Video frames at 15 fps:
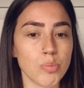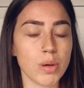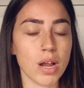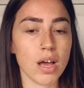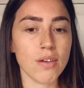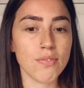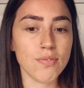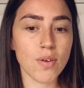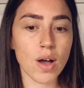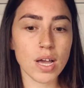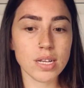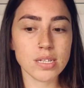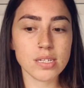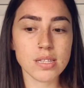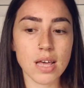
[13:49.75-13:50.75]
but I
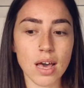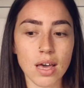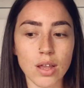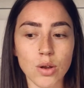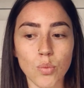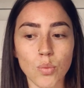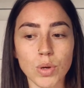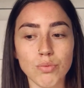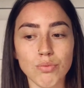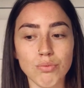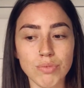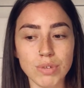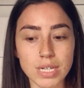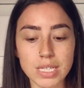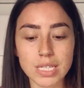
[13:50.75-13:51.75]
find that we
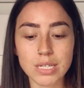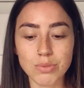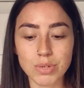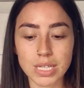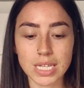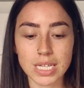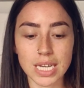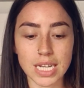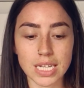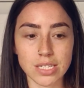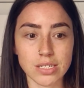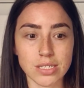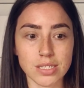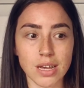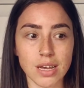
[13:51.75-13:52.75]
really need
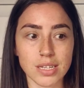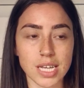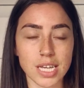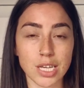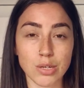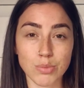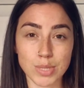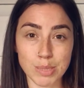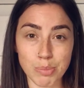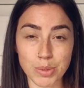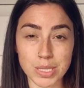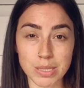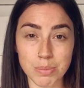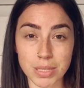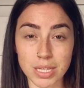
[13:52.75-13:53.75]
to start taking
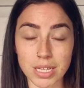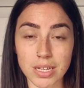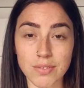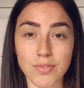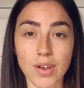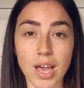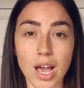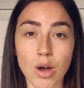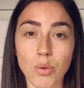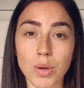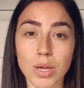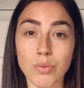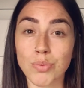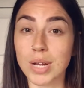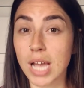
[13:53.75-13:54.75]
responsibility for how
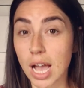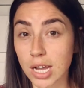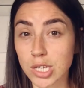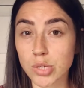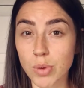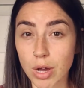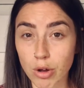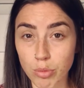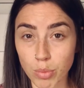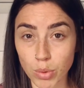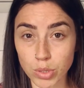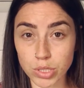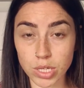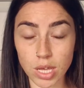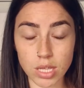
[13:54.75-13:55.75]
we react to our
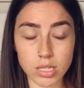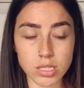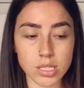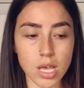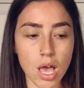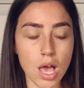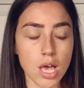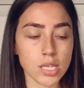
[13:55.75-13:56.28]
emotions.